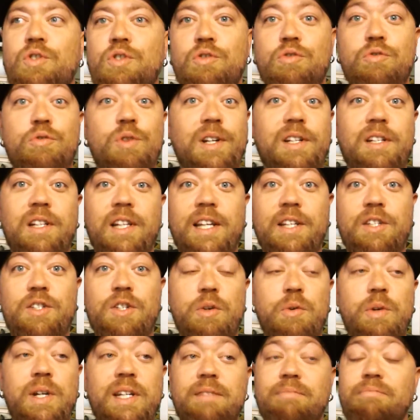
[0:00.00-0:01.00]
strictly
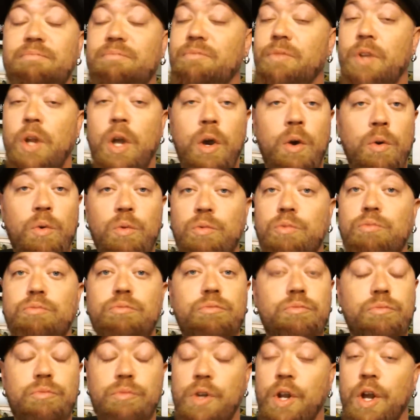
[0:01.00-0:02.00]
to it, no,
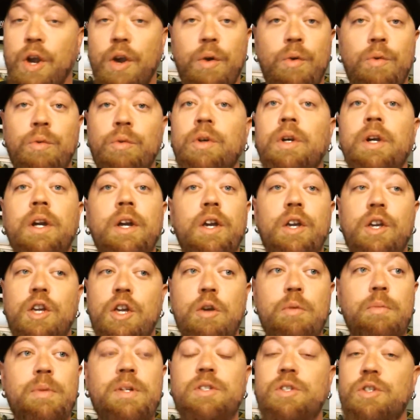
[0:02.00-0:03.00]
no.
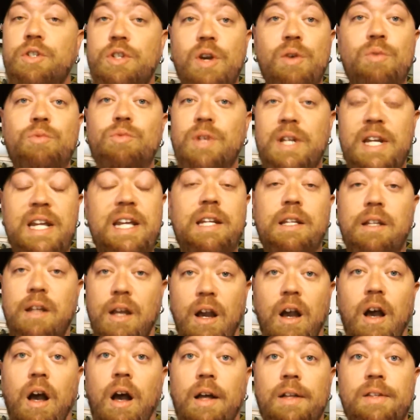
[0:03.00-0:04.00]
Humans don't need
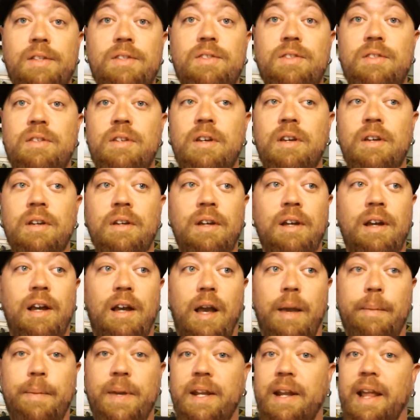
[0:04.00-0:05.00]
gods.
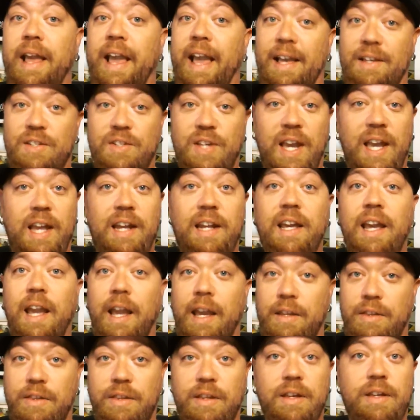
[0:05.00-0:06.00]
I mean, ask any
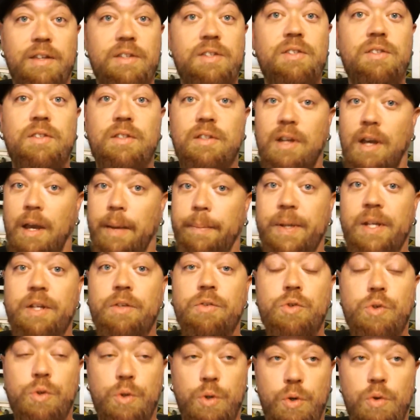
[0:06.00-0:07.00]
atheist, I
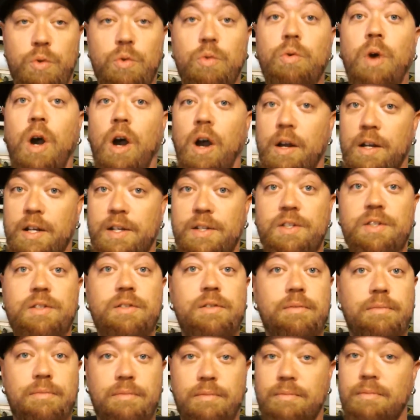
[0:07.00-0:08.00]
mean, true,
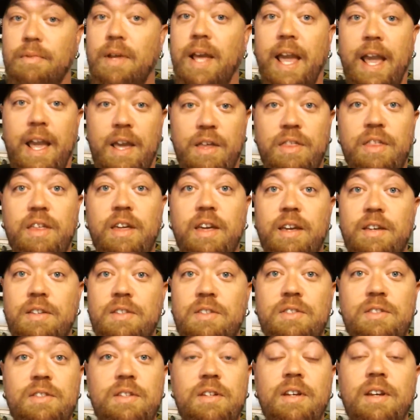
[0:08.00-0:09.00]
honest
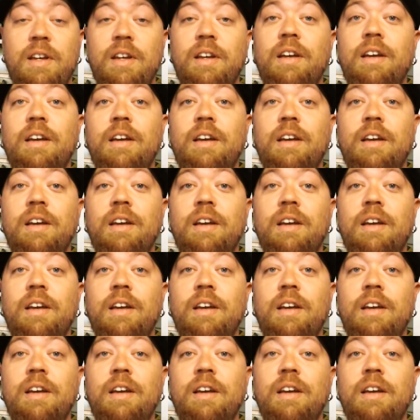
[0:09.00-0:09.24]
atheist,